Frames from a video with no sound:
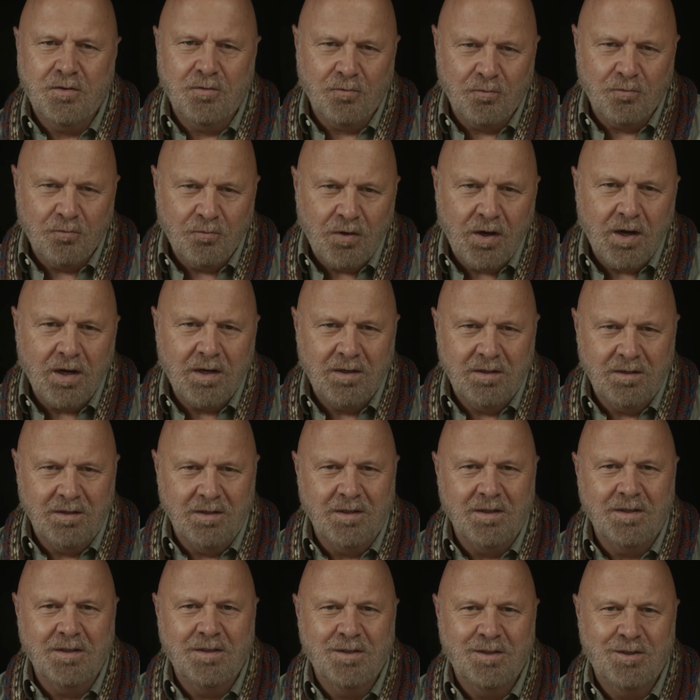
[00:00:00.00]

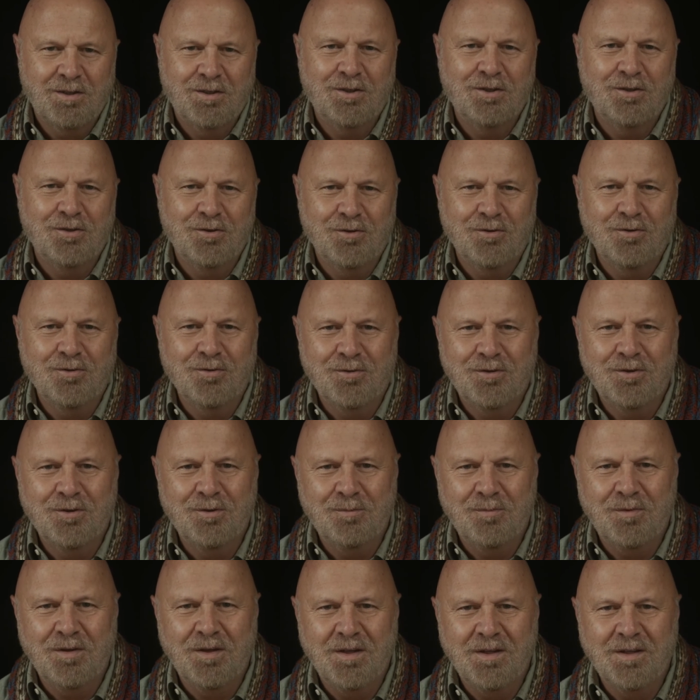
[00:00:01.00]
directly to
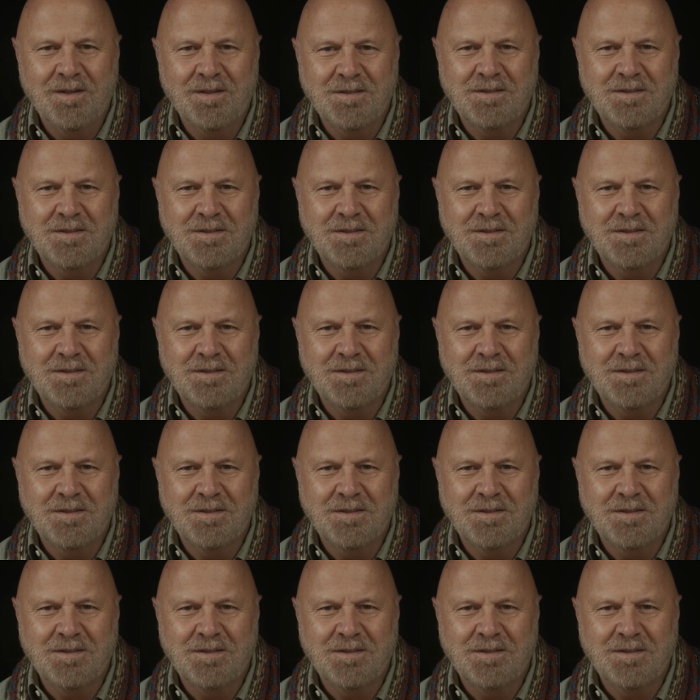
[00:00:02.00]
me.